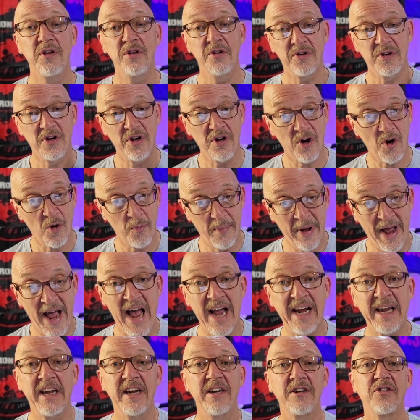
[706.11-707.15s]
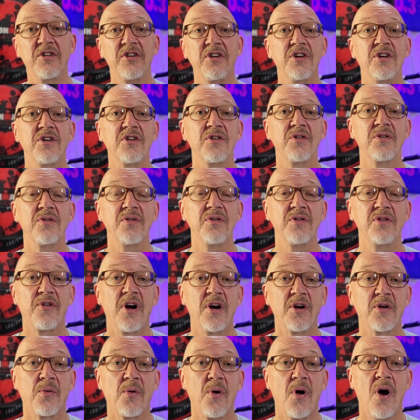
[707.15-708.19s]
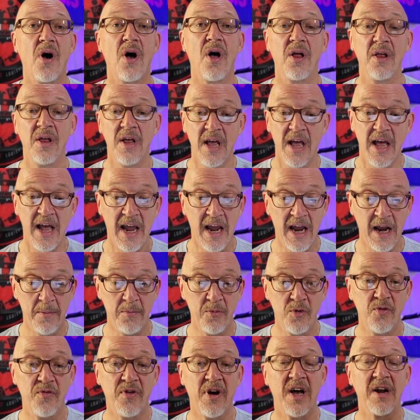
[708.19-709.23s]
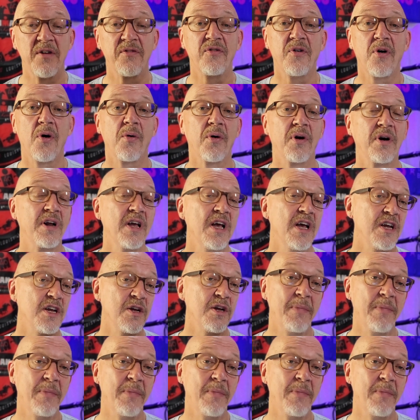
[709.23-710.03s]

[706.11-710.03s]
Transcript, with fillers: you can go back into your front crawl and move on forward.